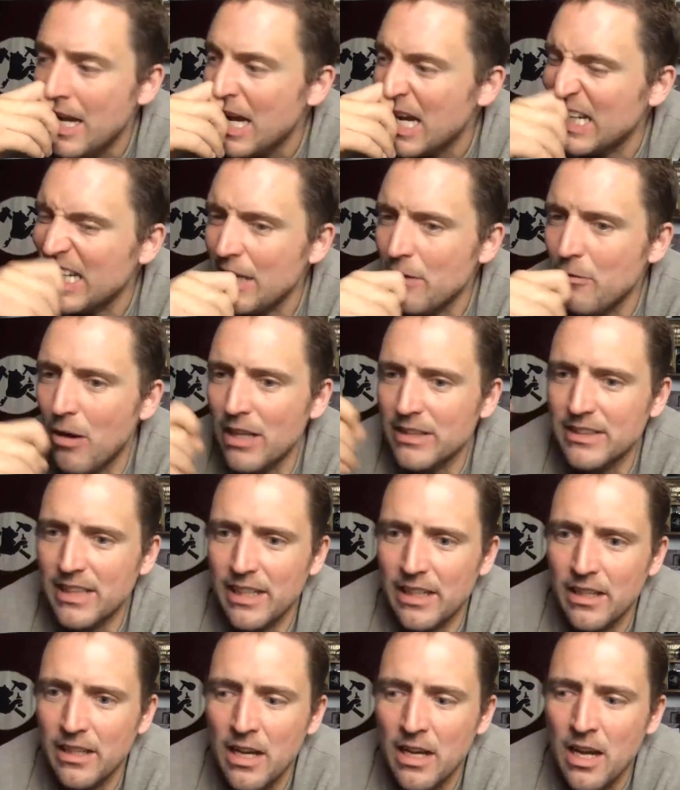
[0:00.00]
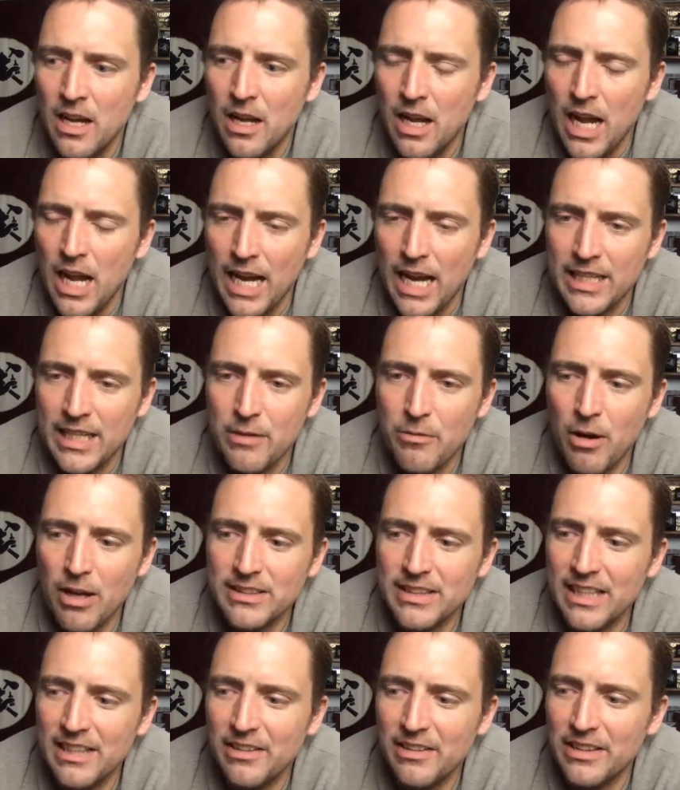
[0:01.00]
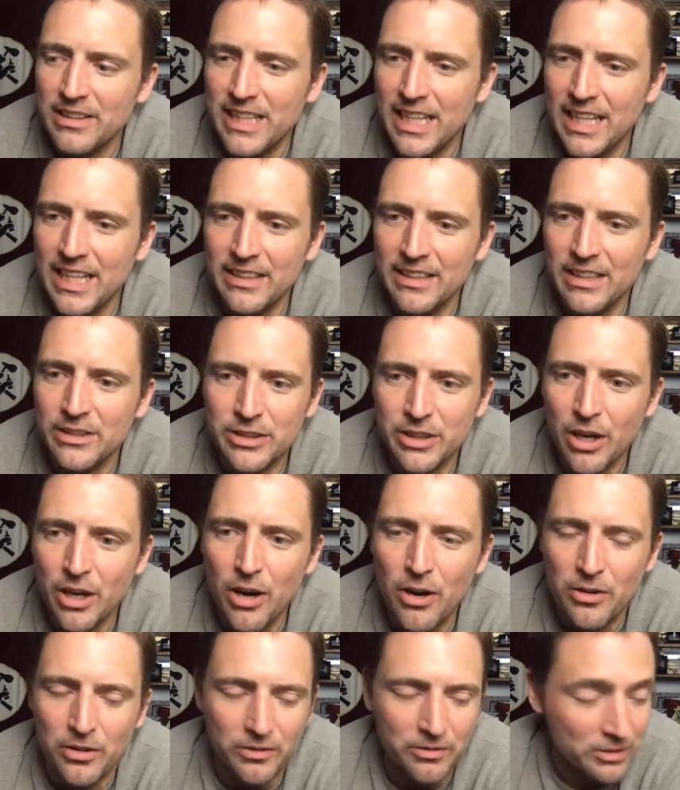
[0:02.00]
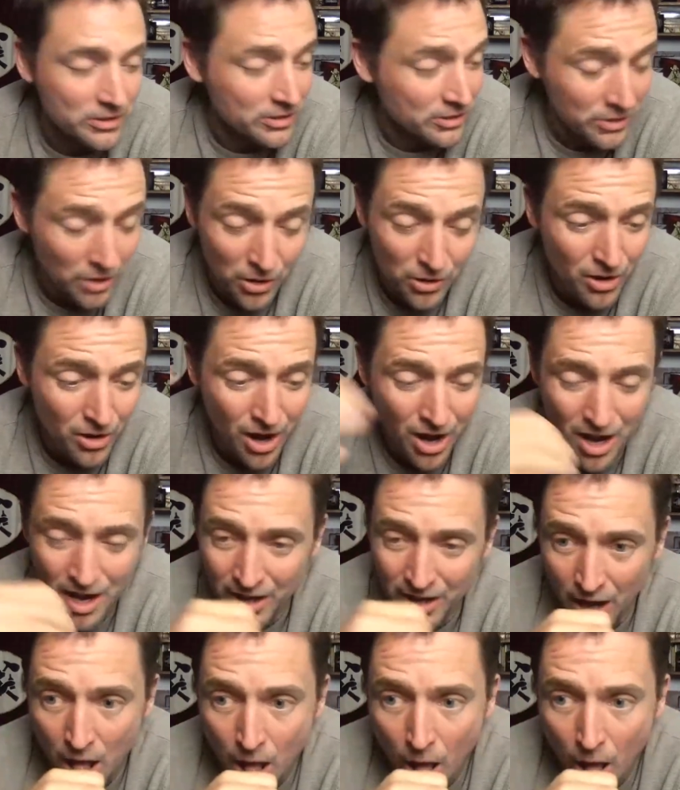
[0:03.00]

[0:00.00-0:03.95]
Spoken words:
And he wasn't, And he wasn't getting the joke for so long.